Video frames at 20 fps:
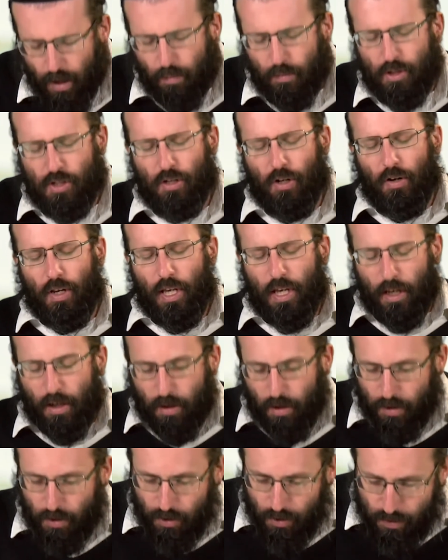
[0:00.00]
And we should only hear
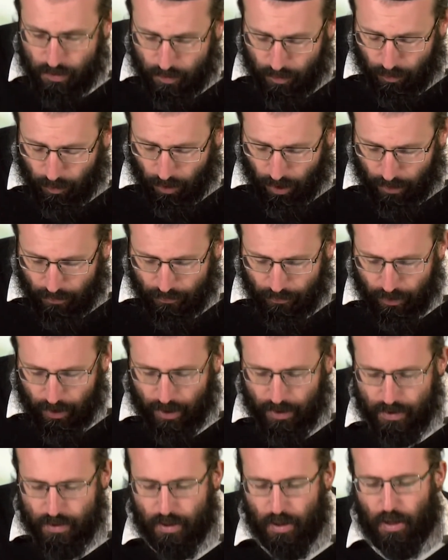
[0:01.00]
good news from all our
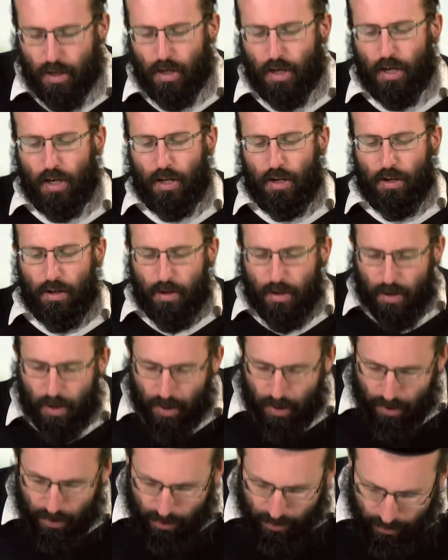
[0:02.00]
friends,
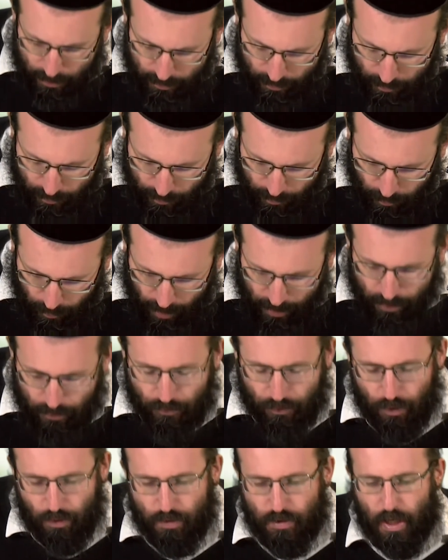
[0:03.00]
and
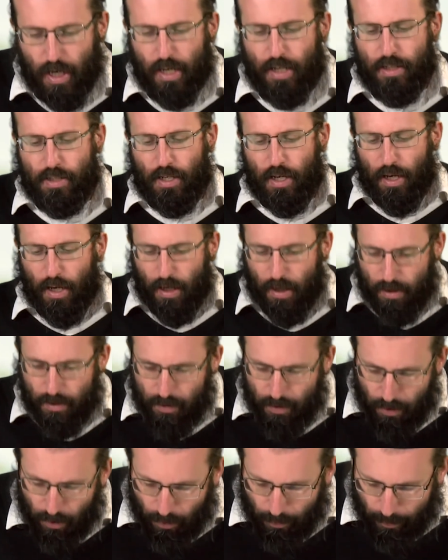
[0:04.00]
wonderful days
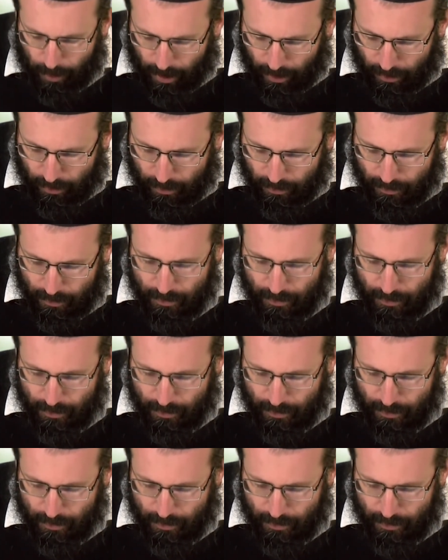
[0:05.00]
ahead. Amen.